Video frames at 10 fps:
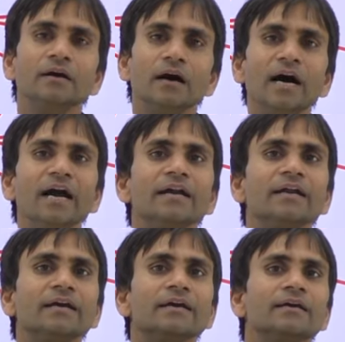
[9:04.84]
and
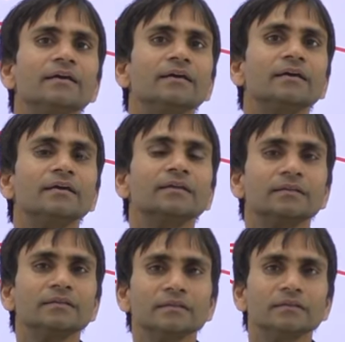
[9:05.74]

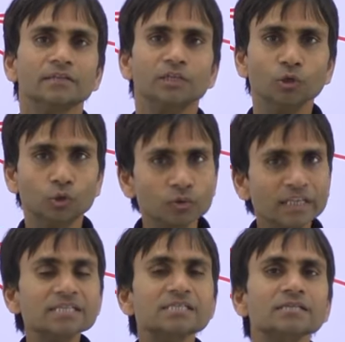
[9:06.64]
due to
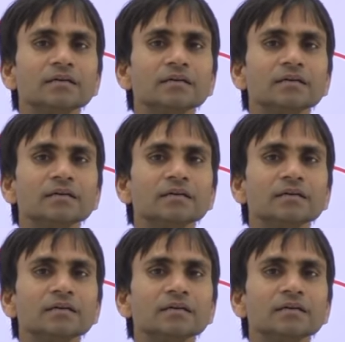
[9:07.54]
this